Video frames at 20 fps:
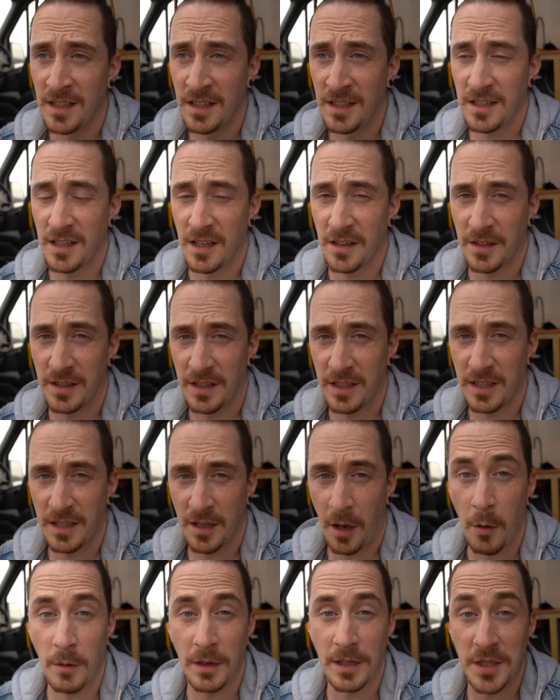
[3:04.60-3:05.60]
the
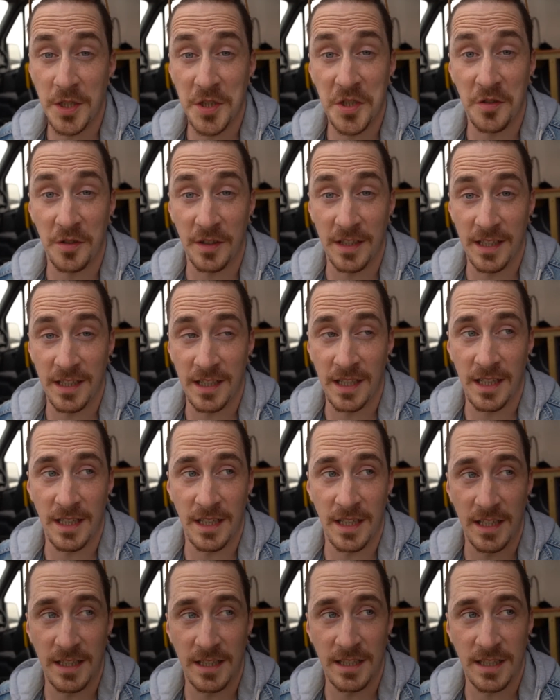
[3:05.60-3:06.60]
whole industry
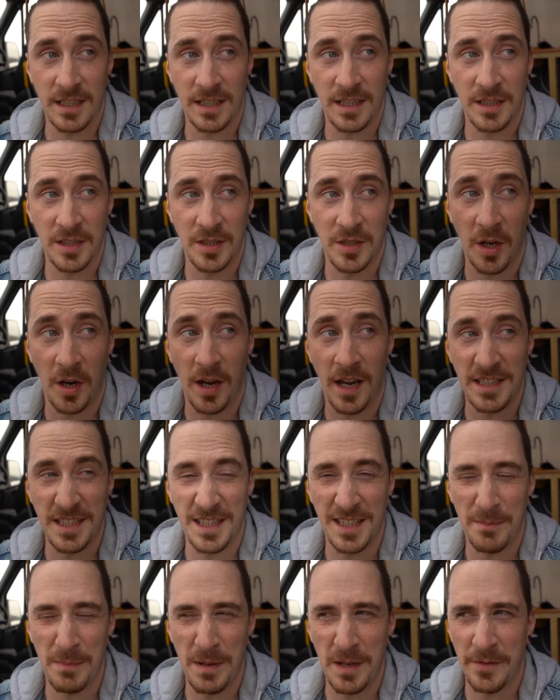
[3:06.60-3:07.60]
has
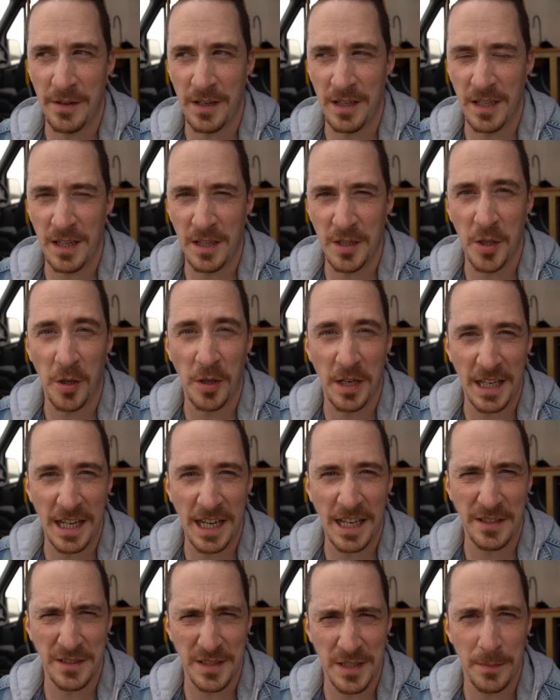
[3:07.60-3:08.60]
a bit of a shocking
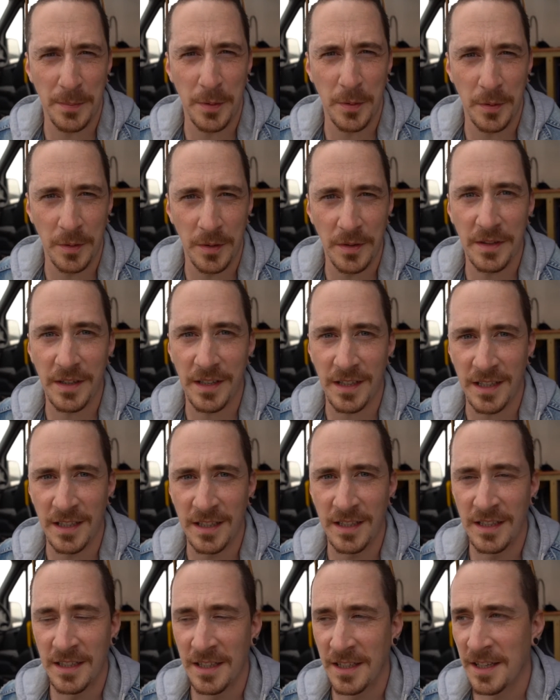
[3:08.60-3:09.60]
lack of support there.
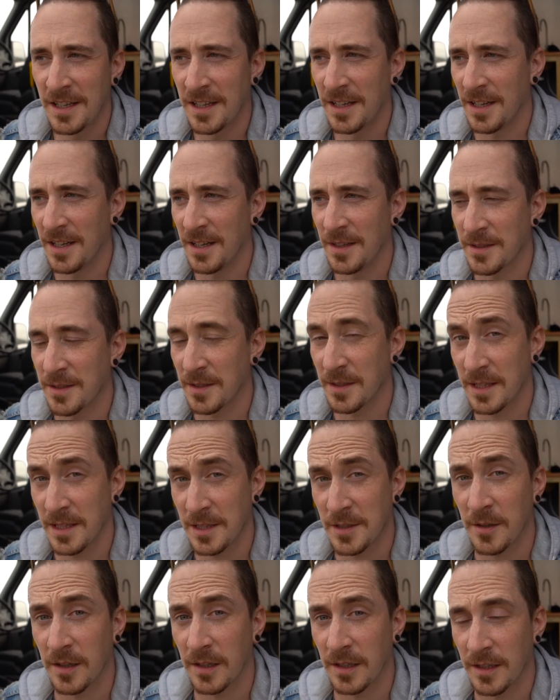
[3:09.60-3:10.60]
And so they're
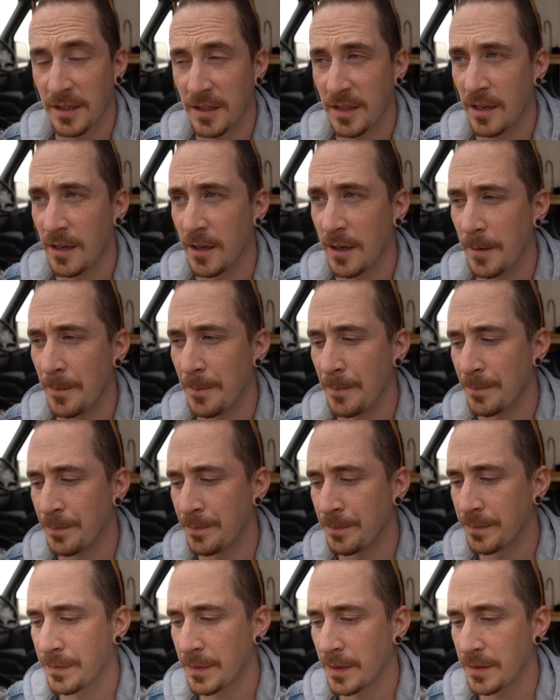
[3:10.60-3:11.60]
struggling.
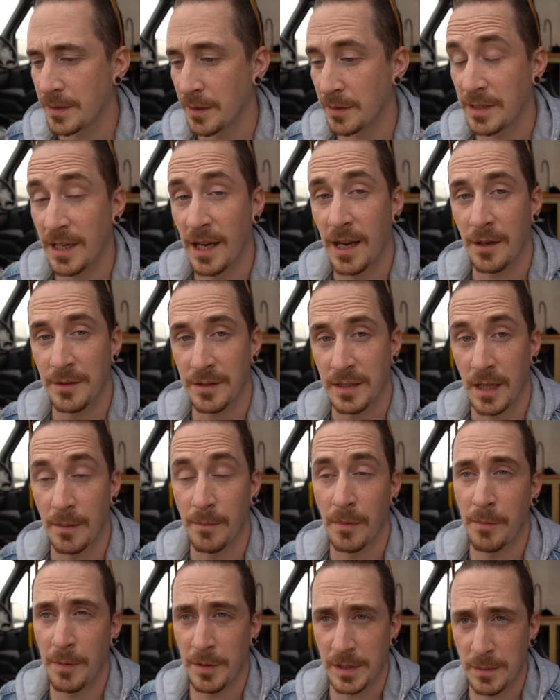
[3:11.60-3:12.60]
So shout out to them.
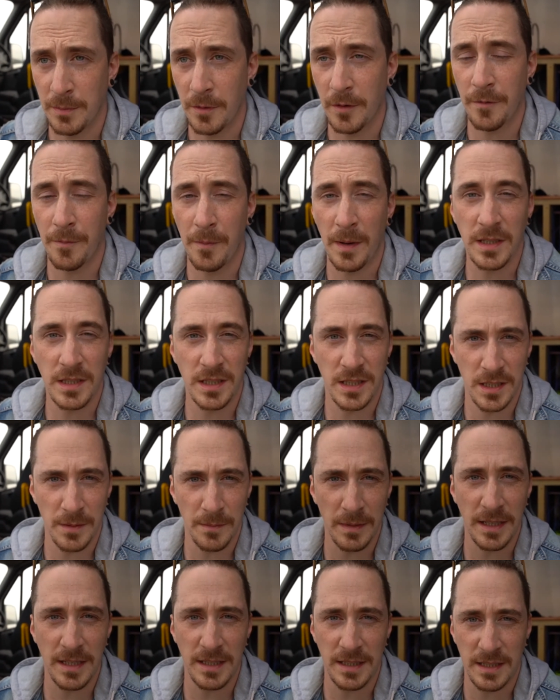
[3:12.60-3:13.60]
I'll put some more information, some
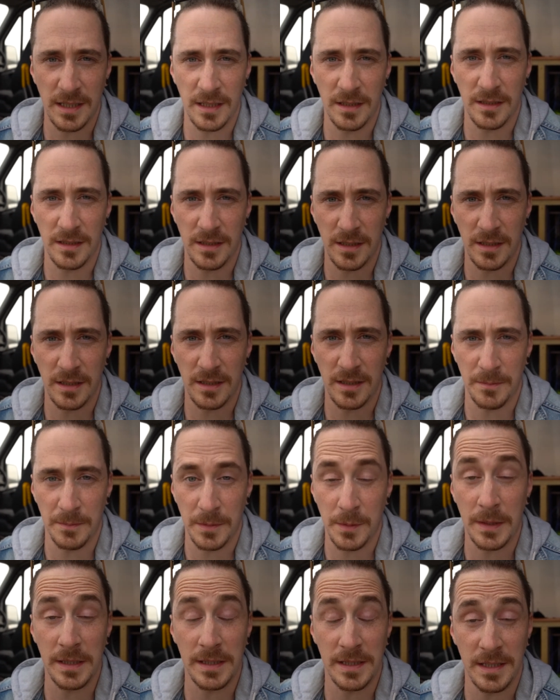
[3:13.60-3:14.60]
links to some
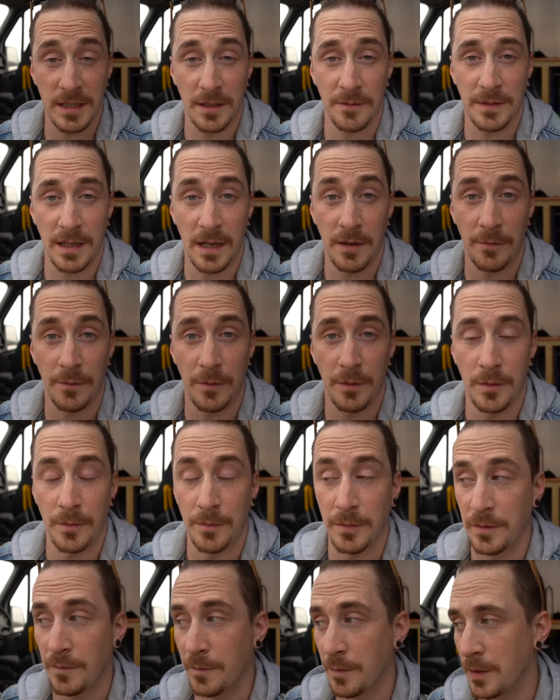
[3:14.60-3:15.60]
tweets and stuff down for
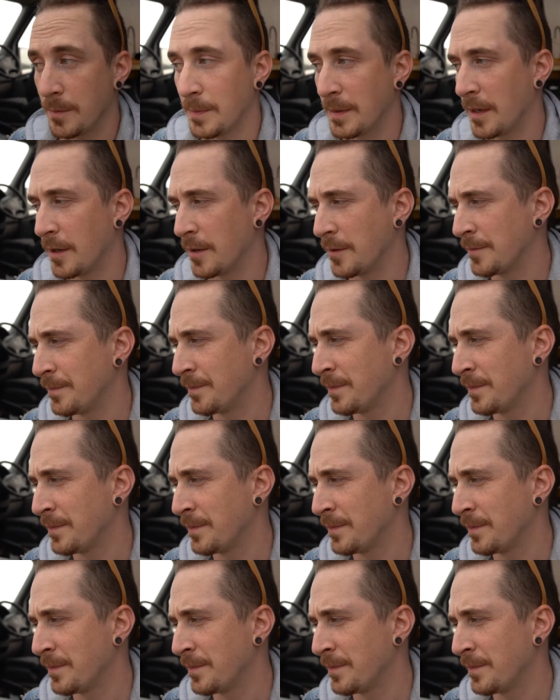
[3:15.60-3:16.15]
you below.